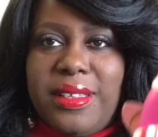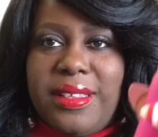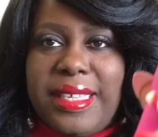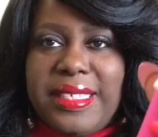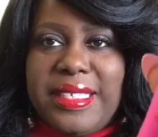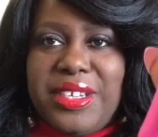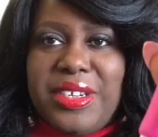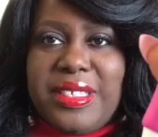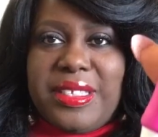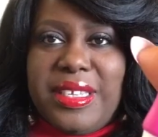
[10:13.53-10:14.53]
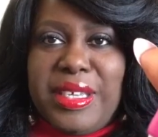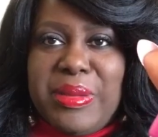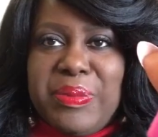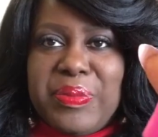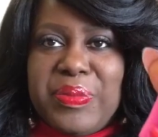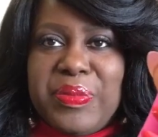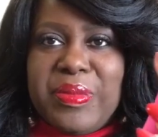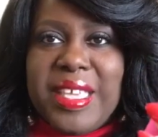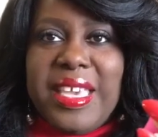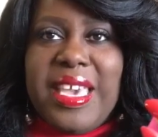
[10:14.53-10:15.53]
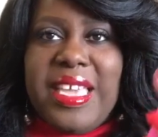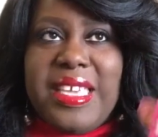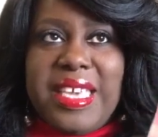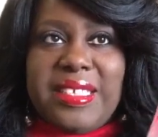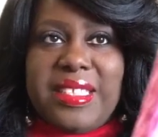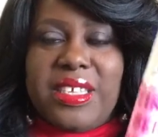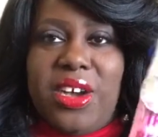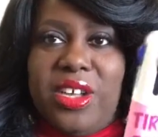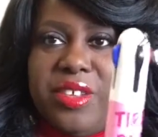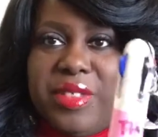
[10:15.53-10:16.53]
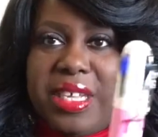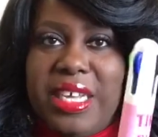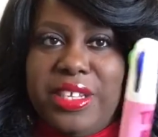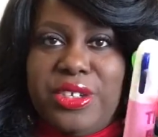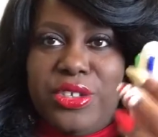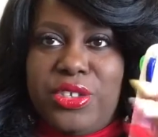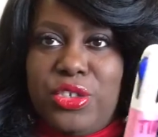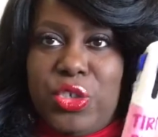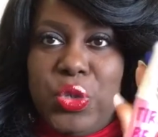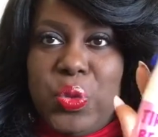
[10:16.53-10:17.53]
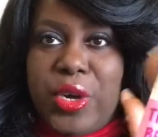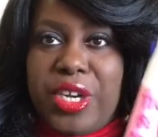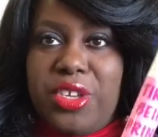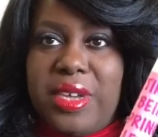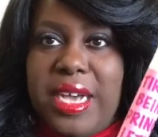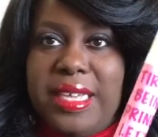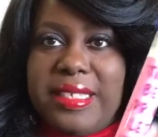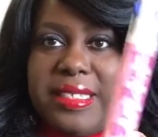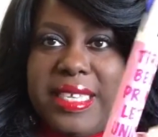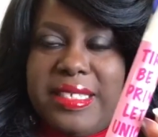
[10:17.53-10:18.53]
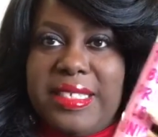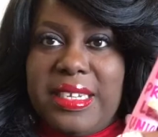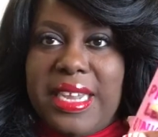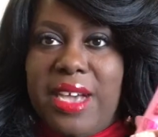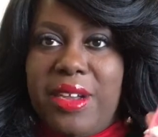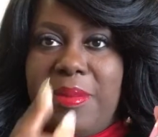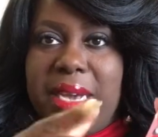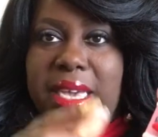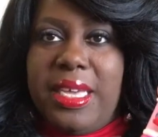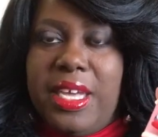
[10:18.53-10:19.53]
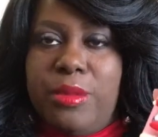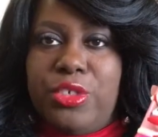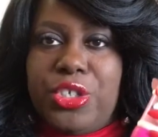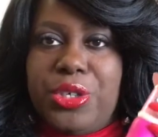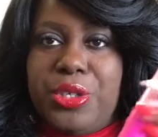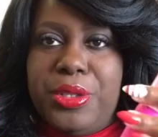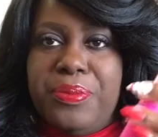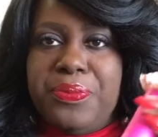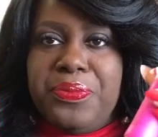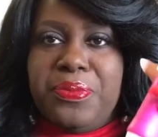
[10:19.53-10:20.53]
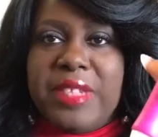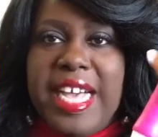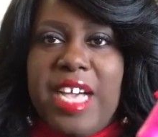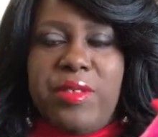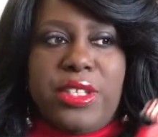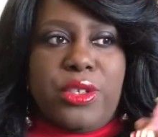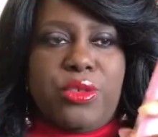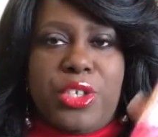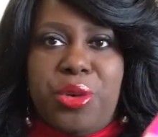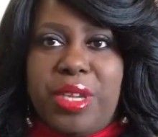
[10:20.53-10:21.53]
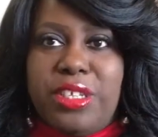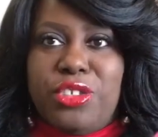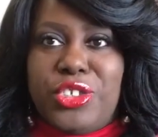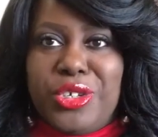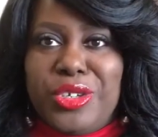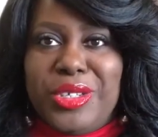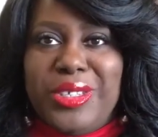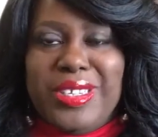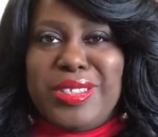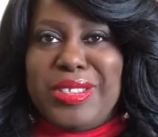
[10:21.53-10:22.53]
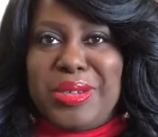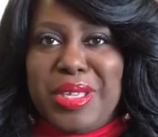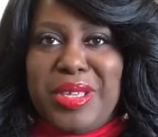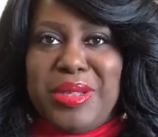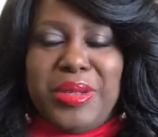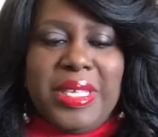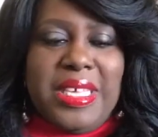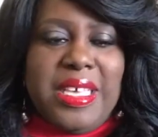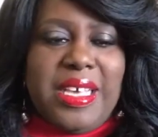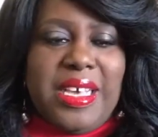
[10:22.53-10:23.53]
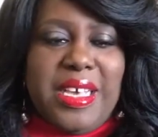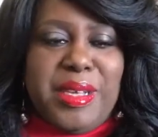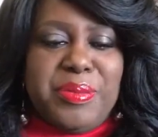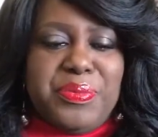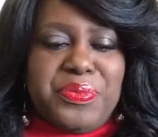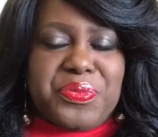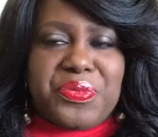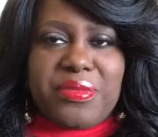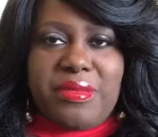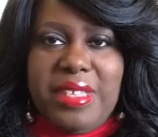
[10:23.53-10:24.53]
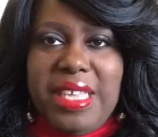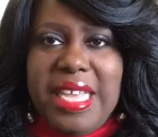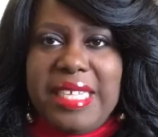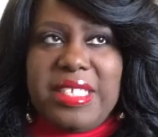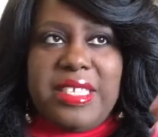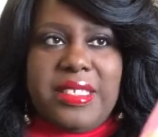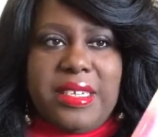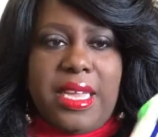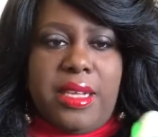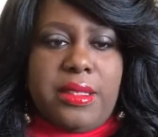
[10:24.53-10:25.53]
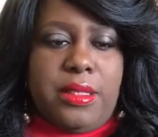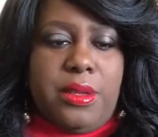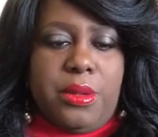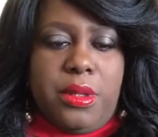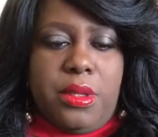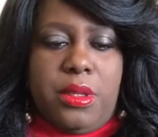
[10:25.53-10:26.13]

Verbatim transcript: Like seriously? And yes, the, all of the colors do work, you guys. I tested it out in my um, journal. I have a little donut journal and it's so cute. Um, I tested it out, so